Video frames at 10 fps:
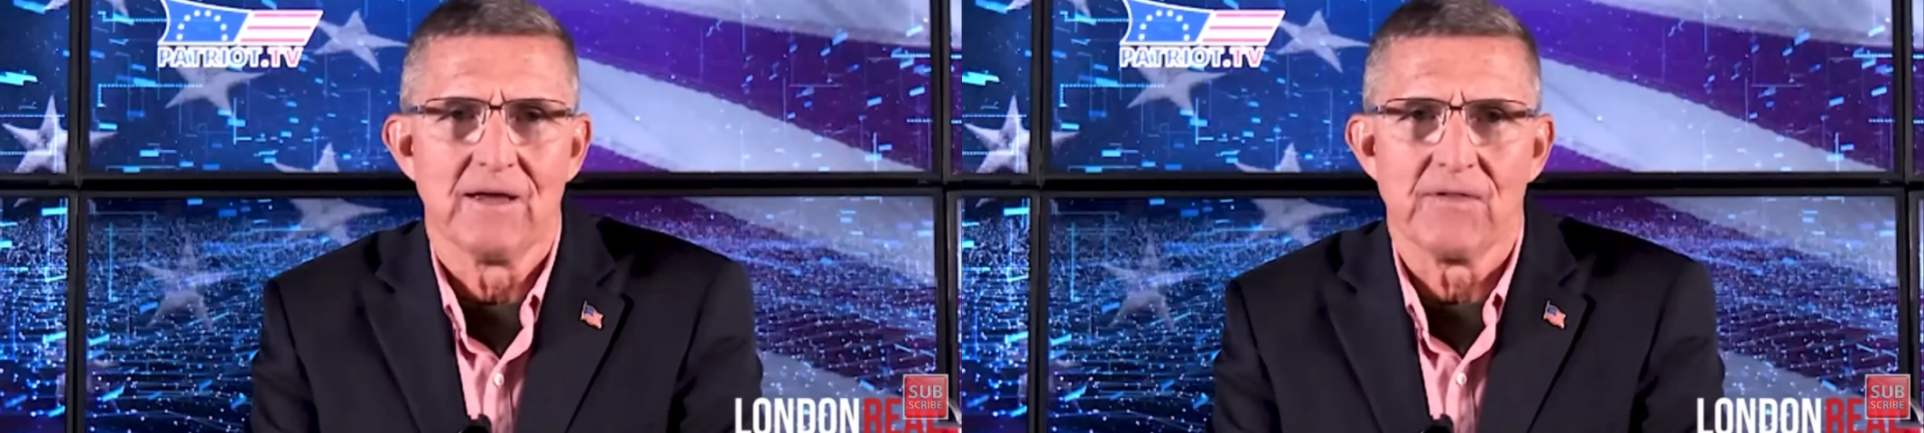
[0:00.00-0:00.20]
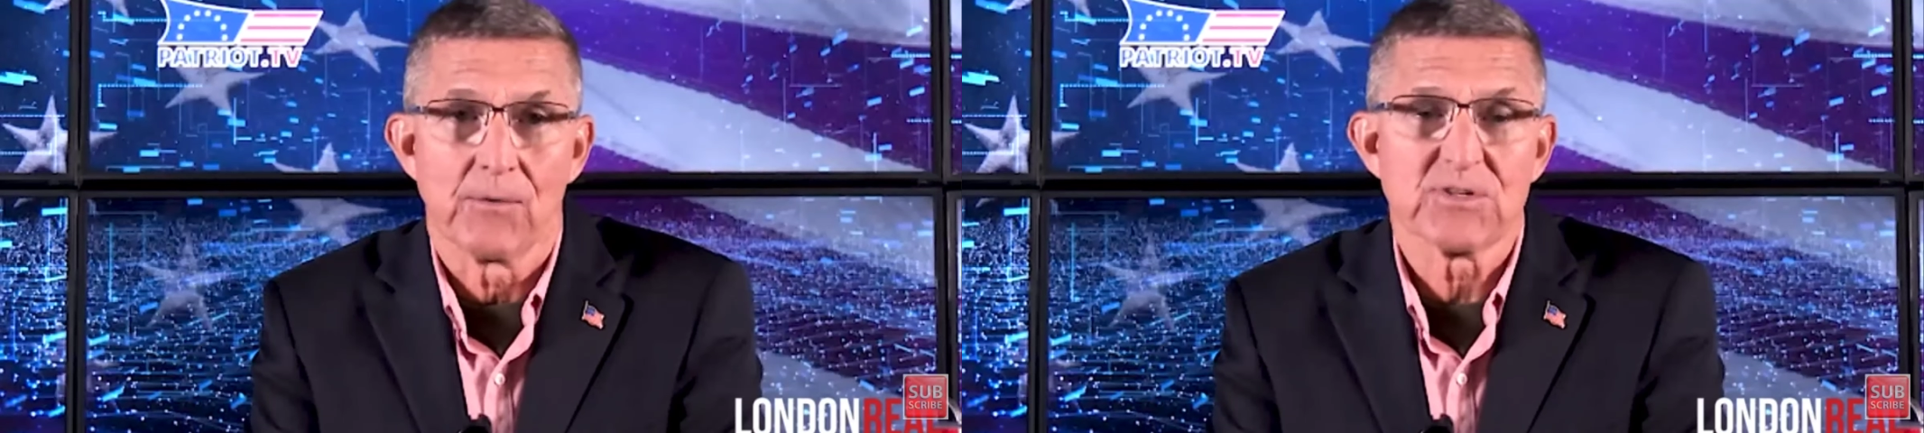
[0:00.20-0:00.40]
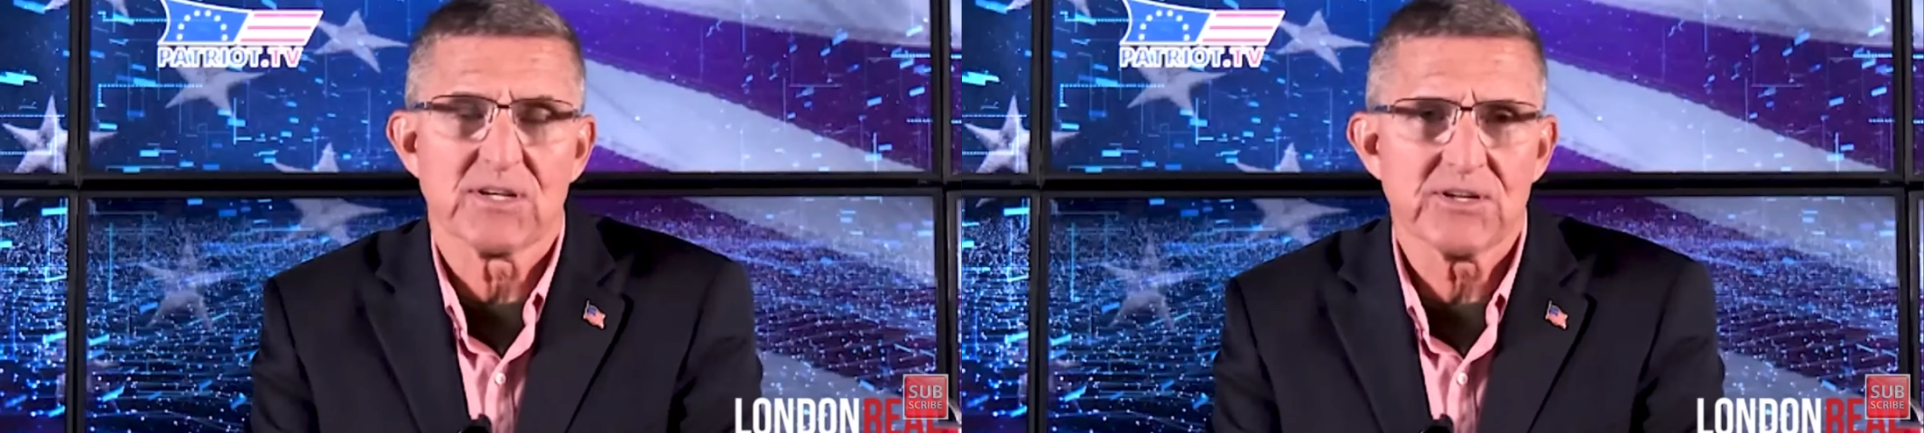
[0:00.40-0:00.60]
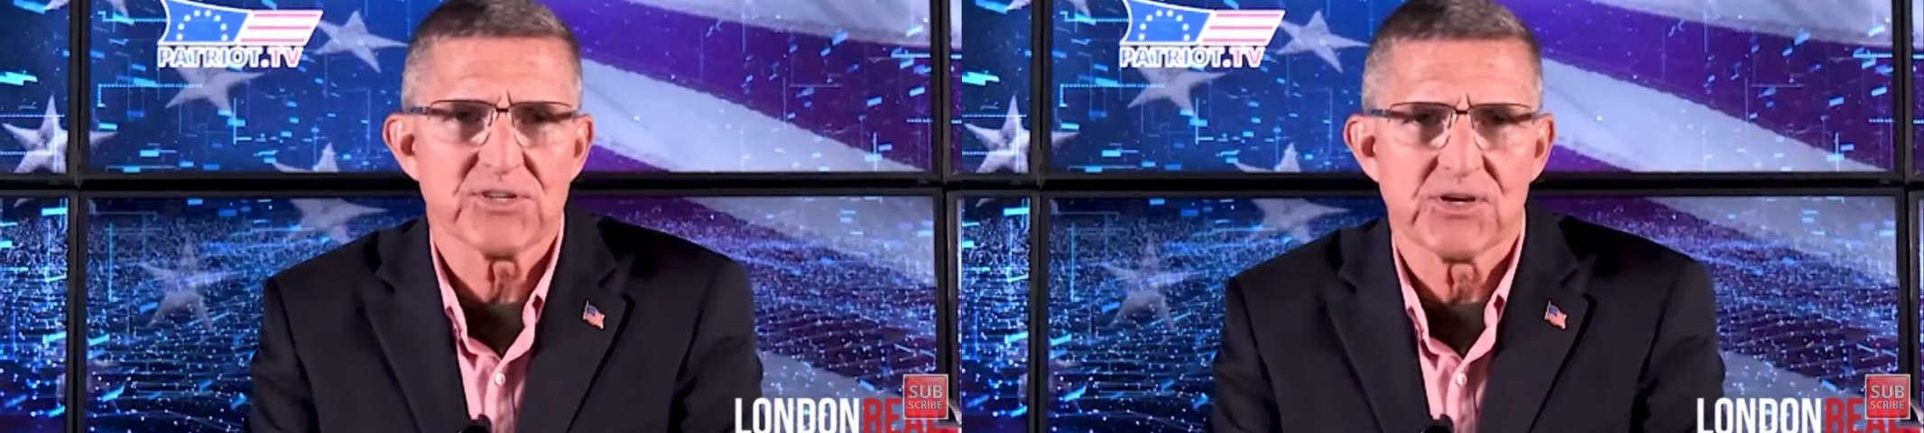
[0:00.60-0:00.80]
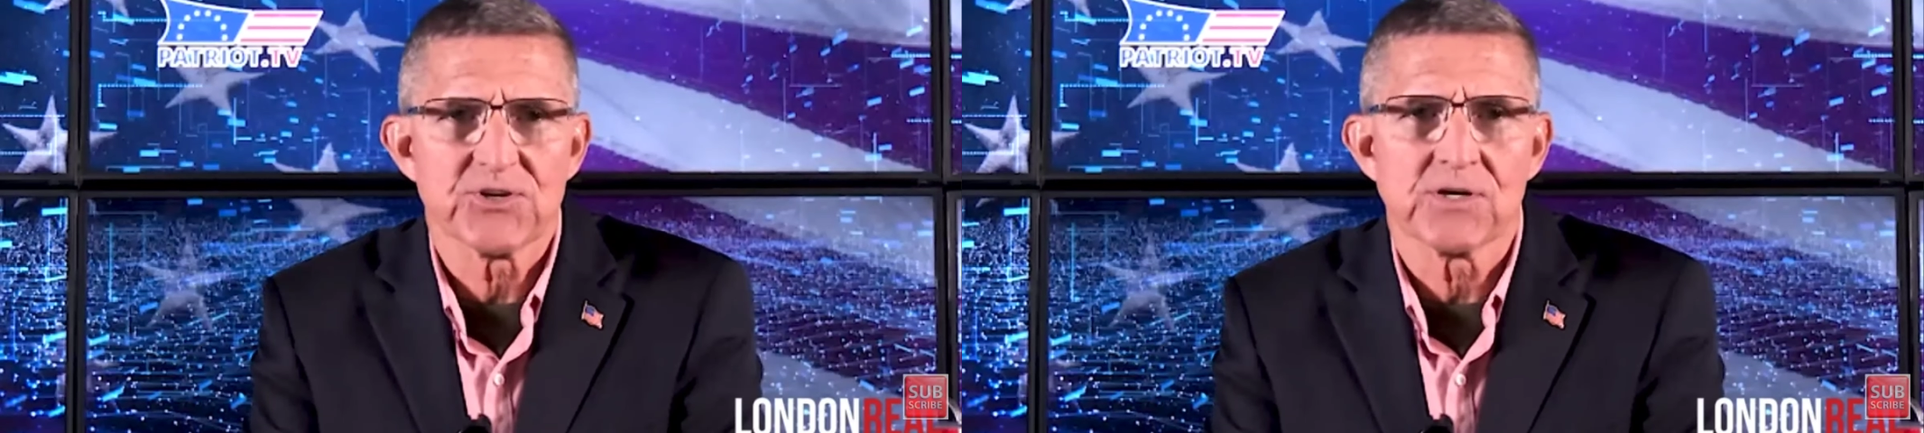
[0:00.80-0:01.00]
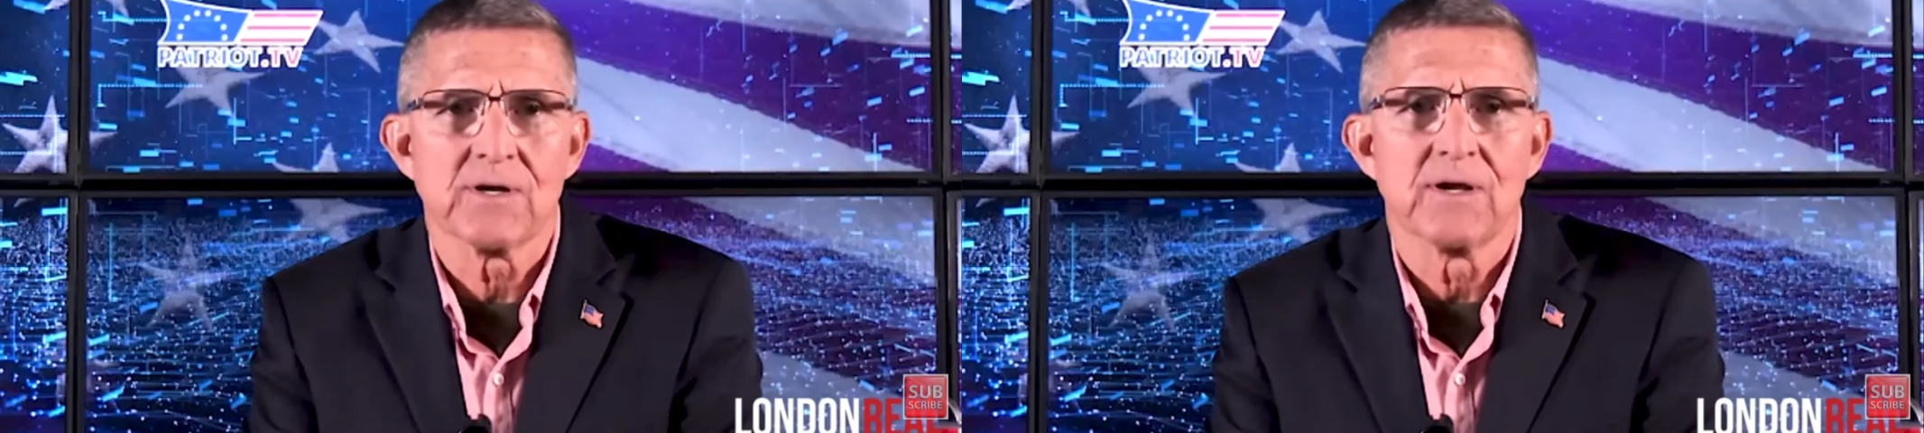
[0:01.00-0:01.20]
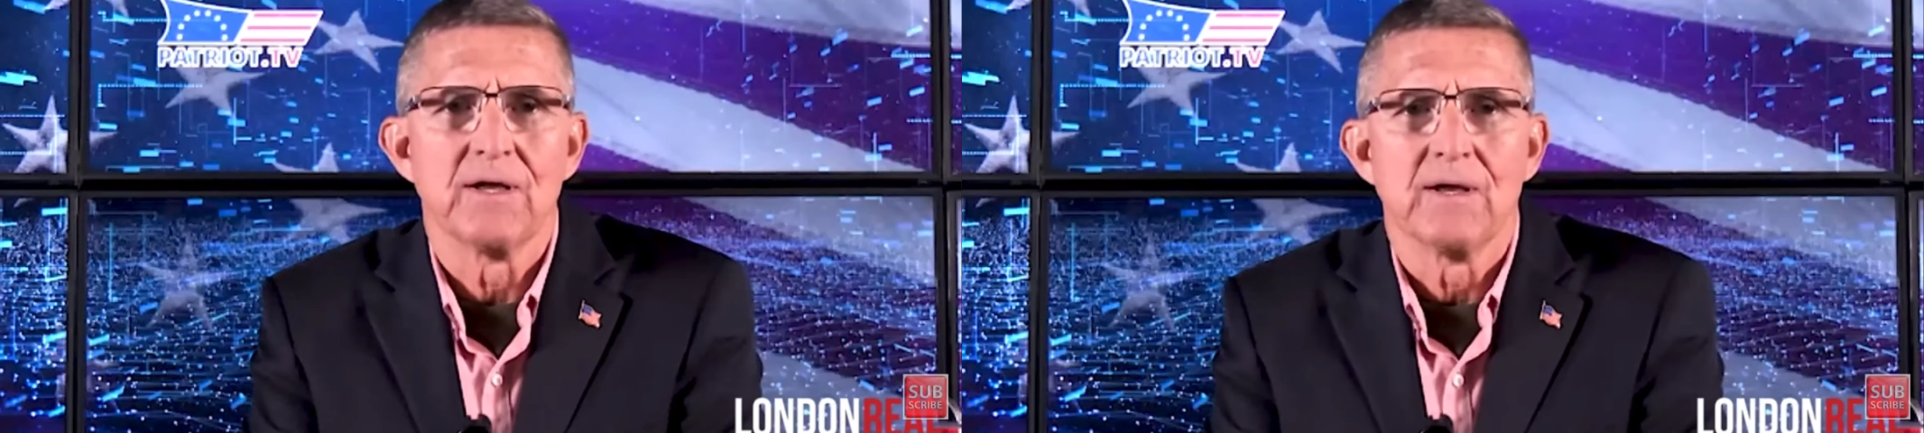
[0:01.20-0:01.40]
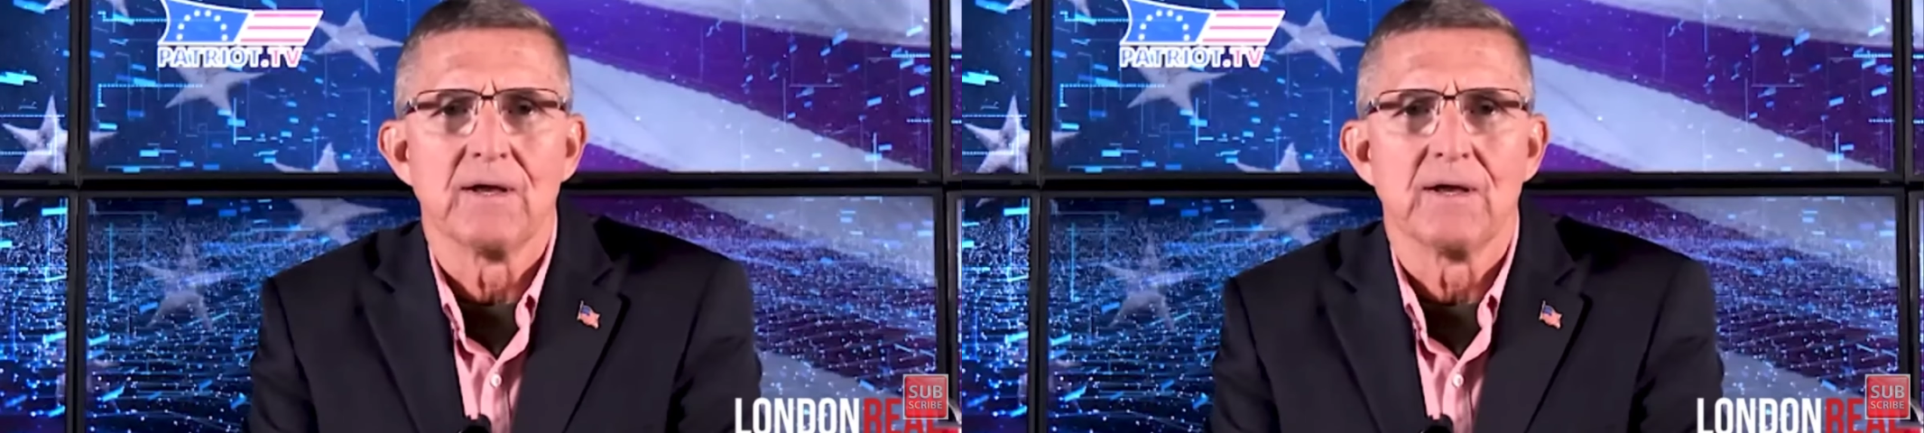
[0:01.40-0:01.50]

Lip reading: there was a decision